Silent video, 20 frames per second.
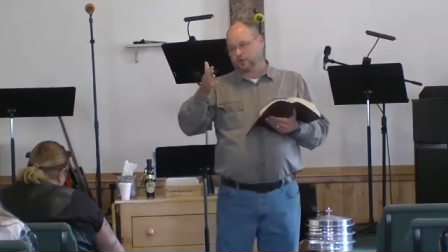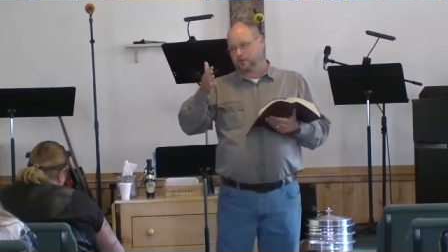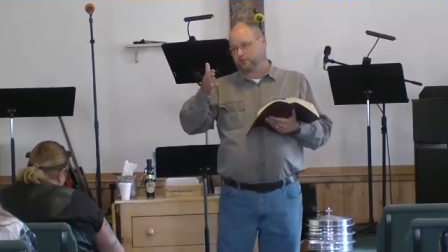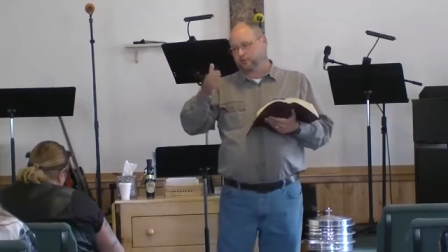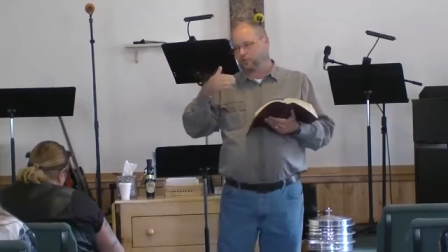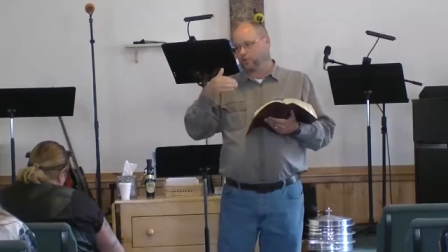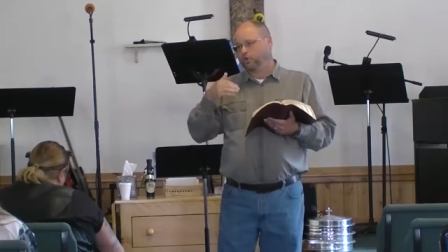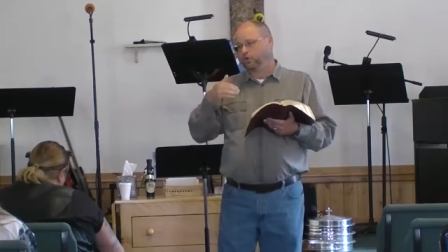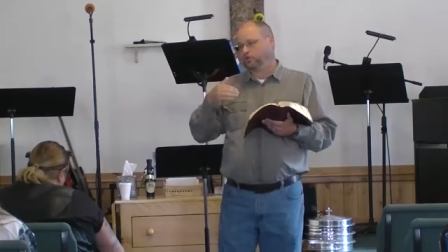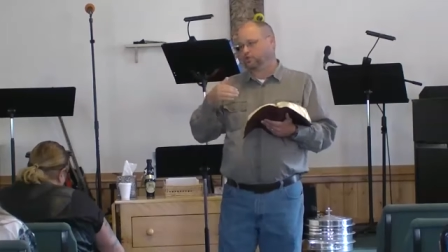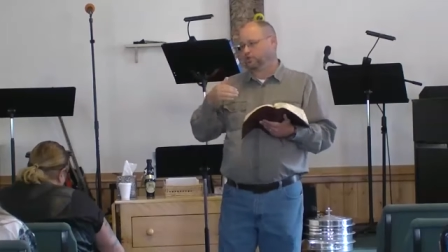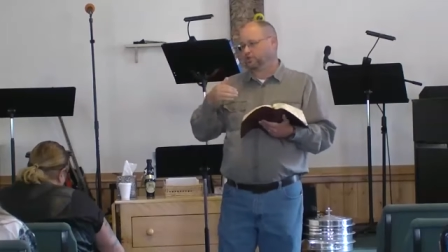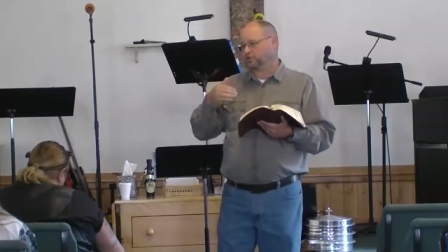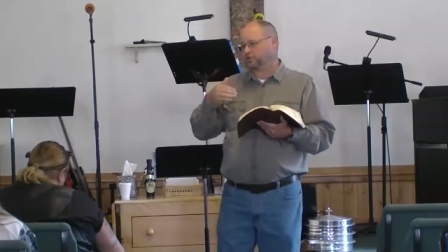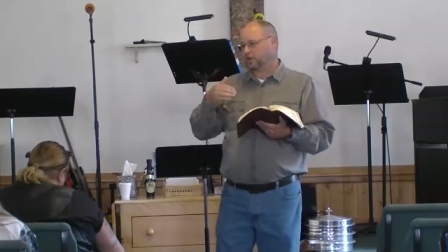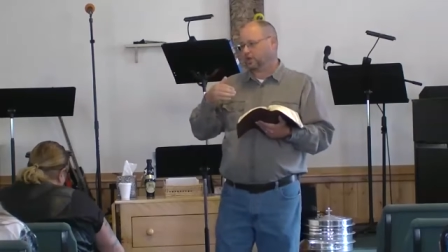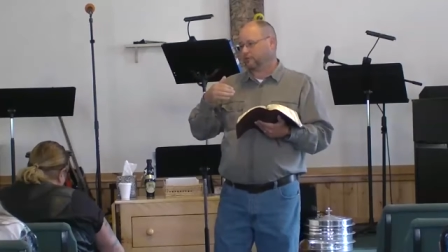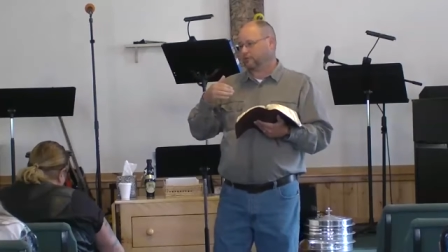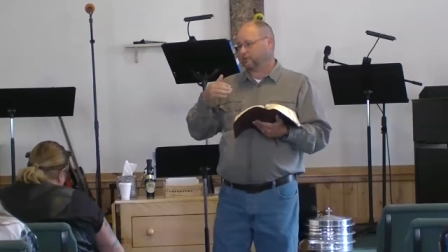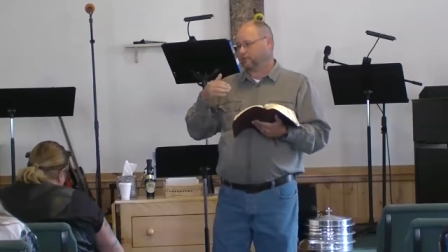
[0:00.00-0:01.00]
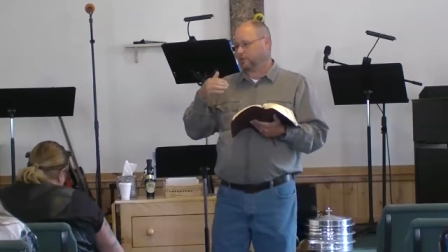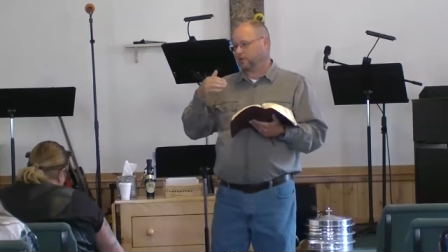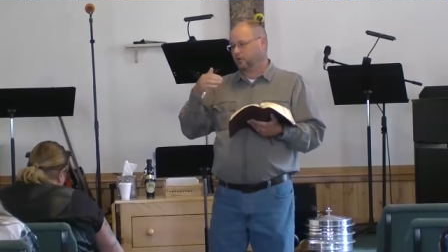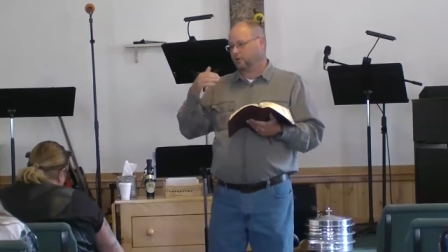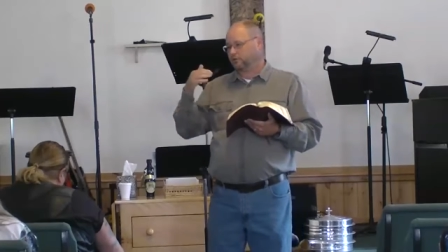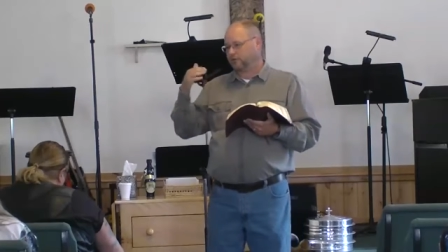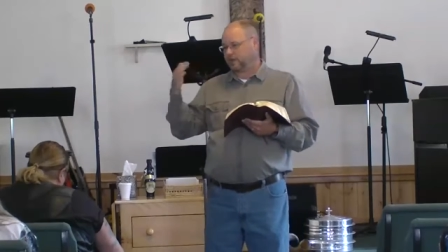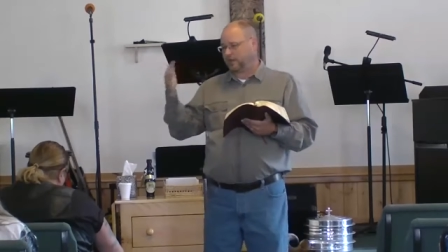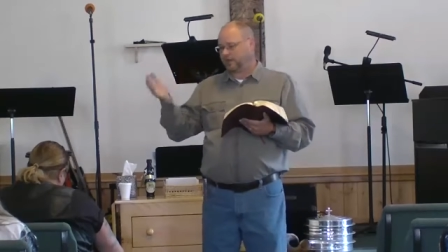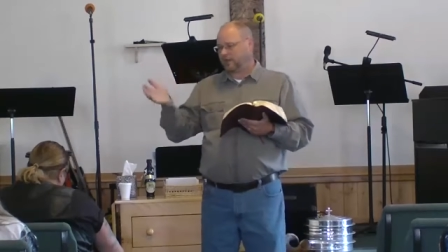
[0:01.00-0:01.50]
you're fooling yourself if you
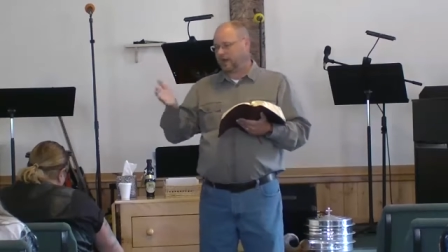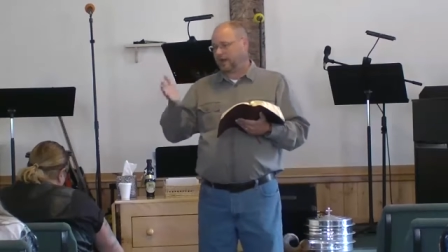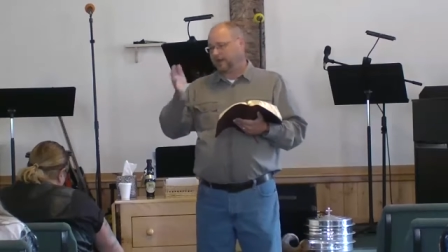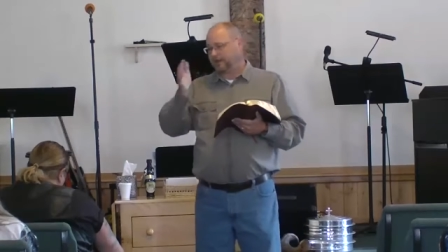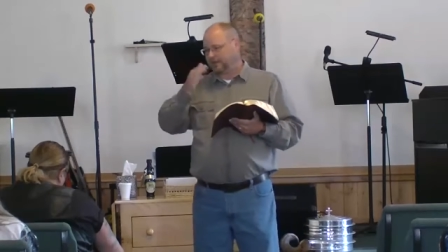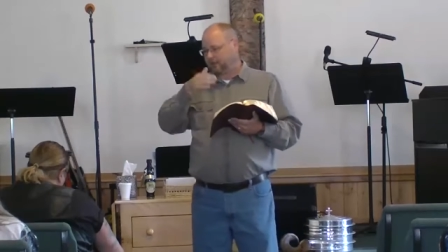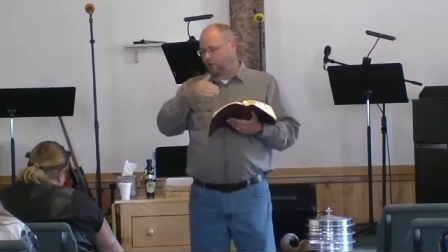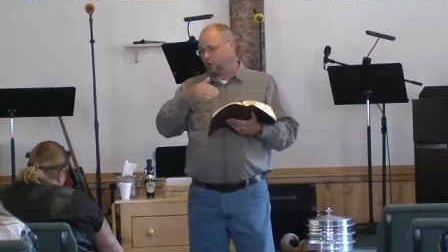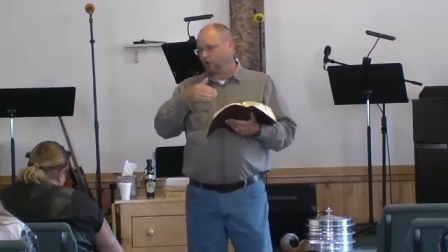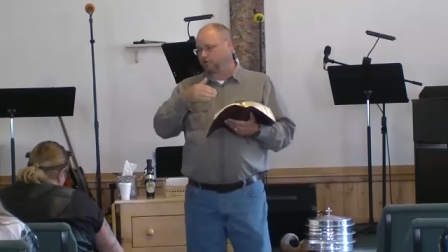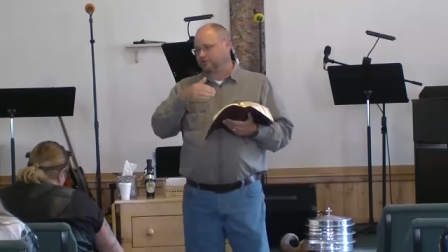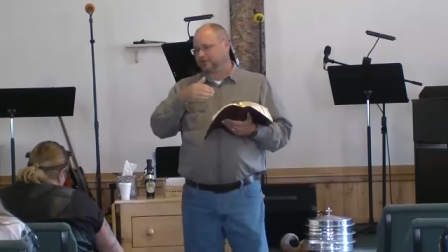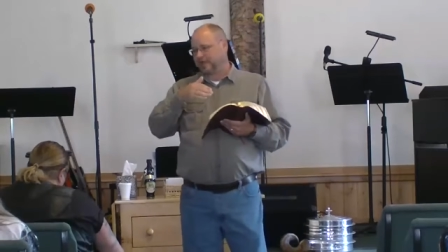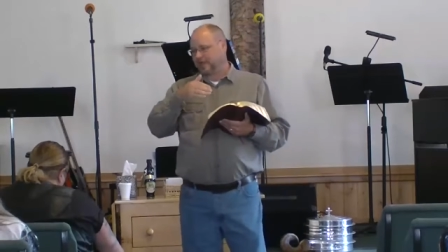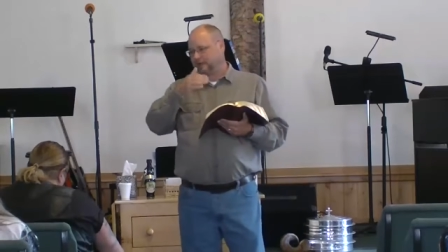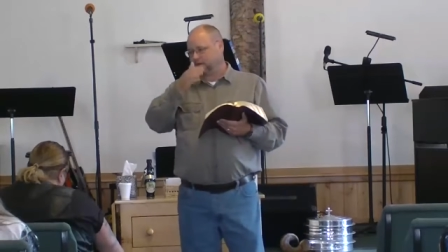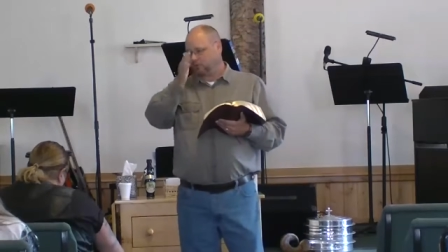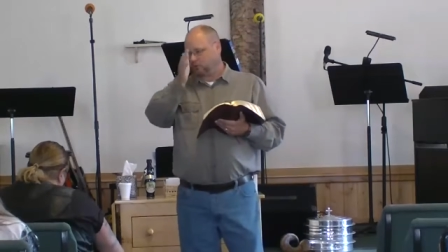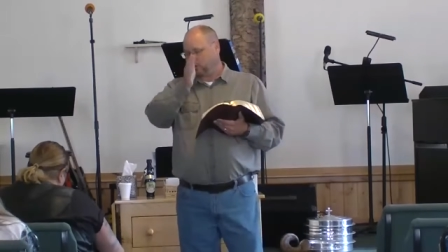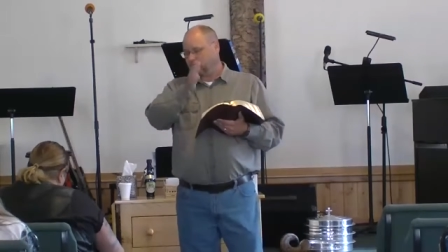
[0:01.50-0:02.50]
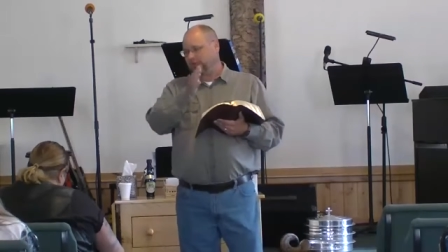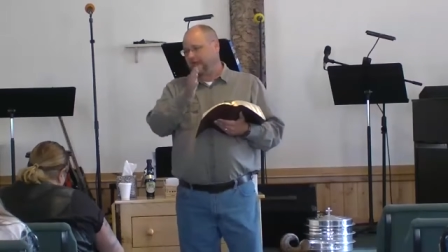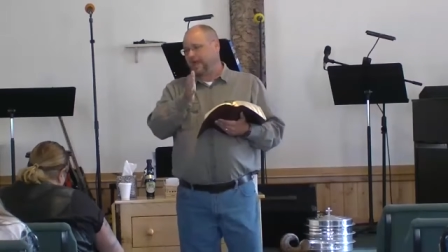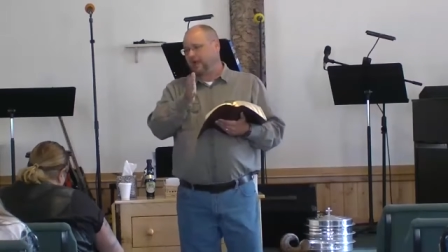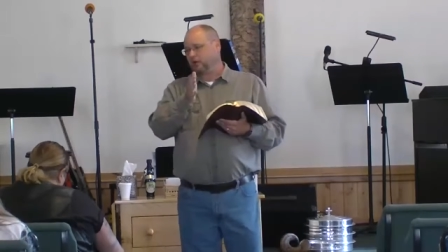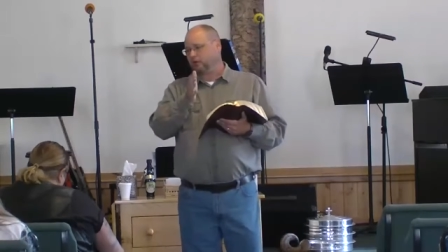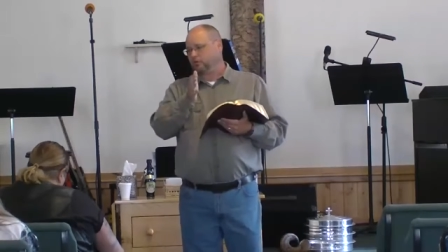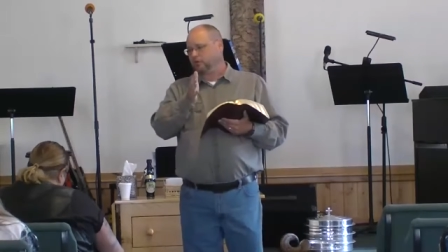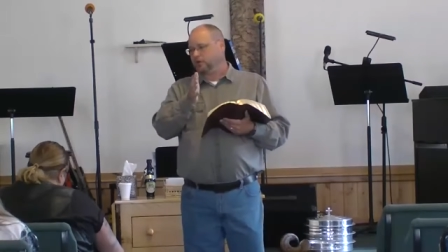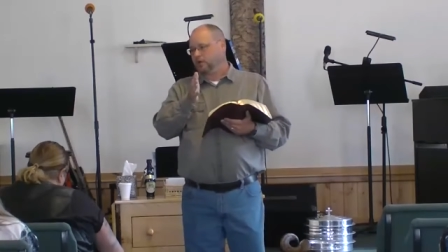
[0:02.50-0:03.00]
don't think God holds that to
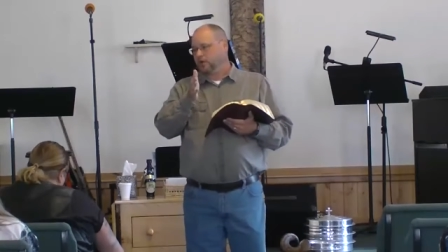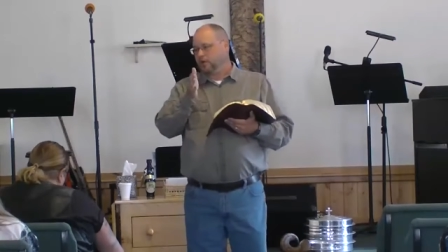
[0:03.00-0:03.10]
account